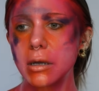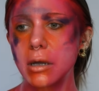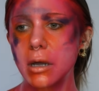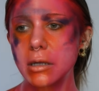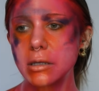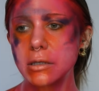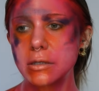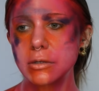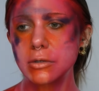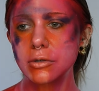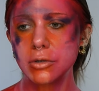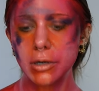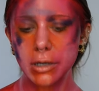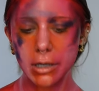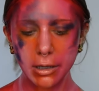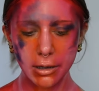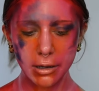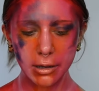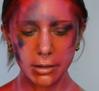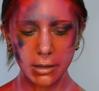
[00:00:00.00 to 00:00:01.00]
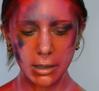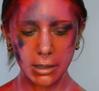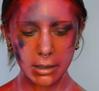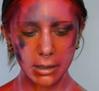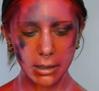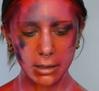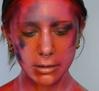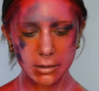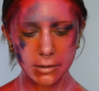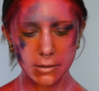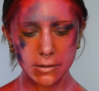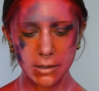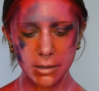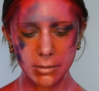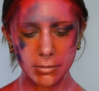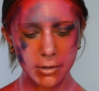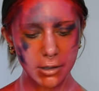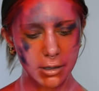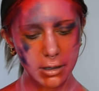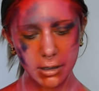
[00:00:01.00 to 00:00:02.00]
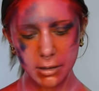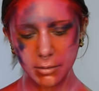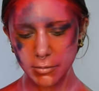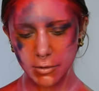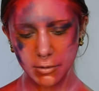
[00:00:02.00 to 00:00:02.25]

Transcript: concentrate and think at the same time.